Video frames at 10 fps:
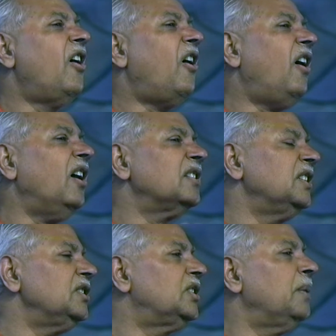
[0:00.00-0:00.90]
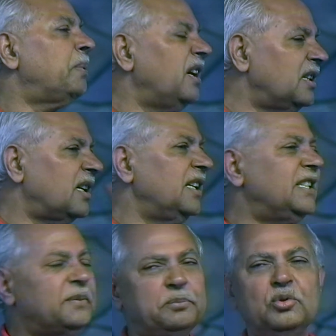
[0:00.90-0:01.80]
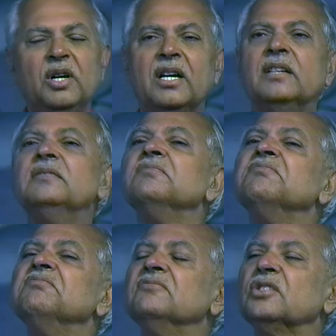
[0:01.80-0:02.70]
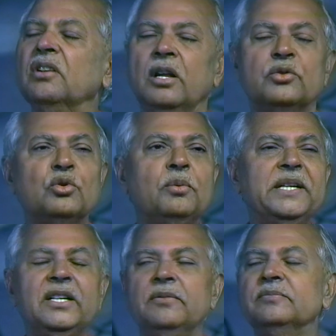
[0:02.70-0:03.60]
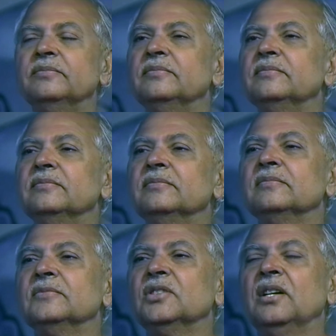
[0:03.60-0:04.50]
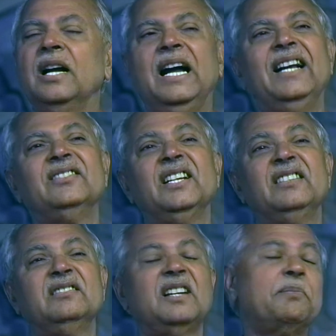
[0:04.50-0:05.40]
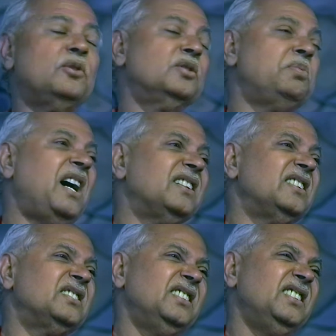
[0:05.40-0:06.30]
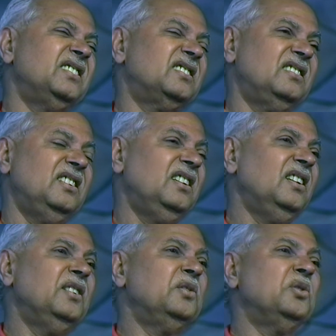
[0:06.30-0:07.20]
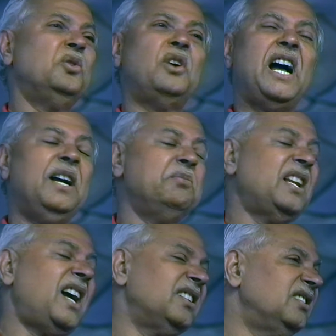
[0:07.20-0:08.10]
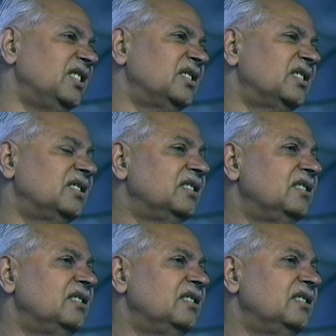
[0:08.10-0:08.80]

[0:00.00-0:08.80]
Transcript: all these different, rich, poor, so many. And then, of course, father says, no, I am not this.